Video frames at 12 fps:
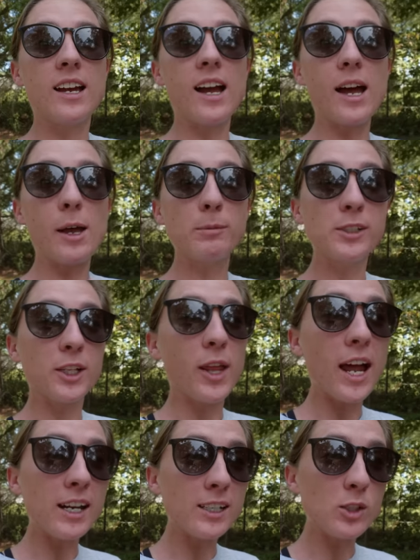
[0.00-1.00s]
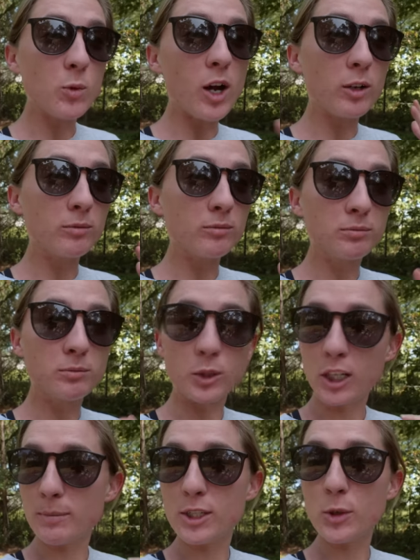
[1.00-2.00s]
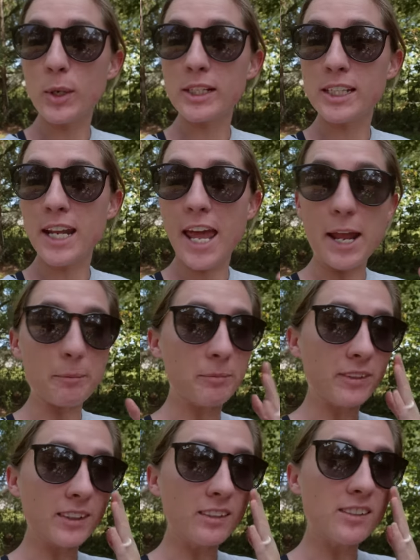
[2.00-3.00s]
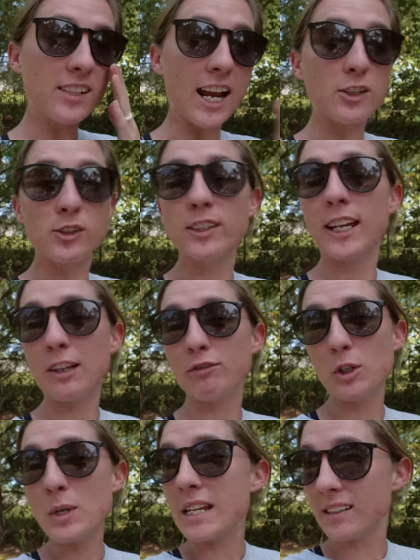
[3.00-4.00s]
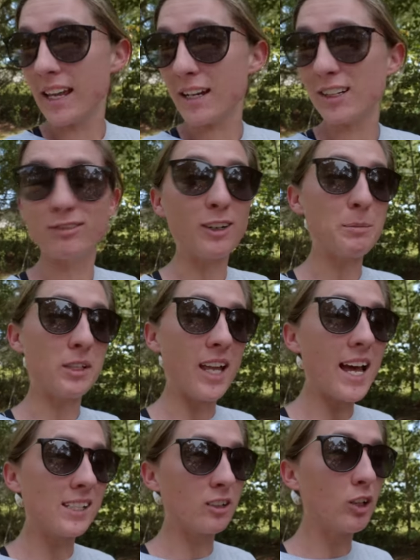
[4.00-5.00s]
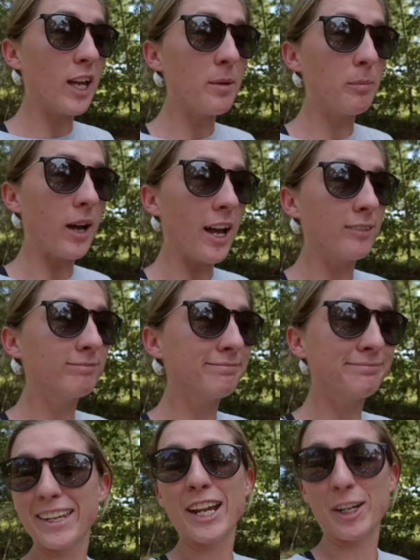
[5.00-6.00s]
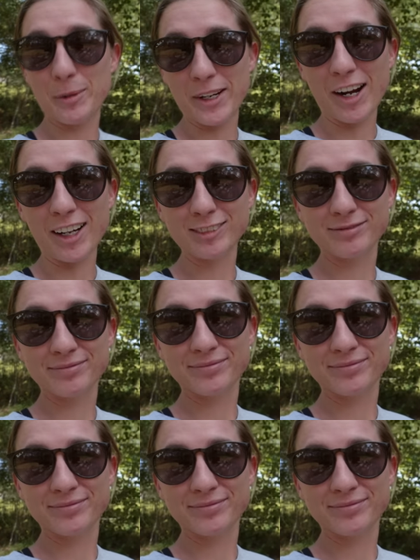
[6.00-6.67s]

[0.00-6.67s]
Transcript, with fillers: Um, so that is what we're gonna be doing today. It's actually like a few days later from the last clip, but here we are.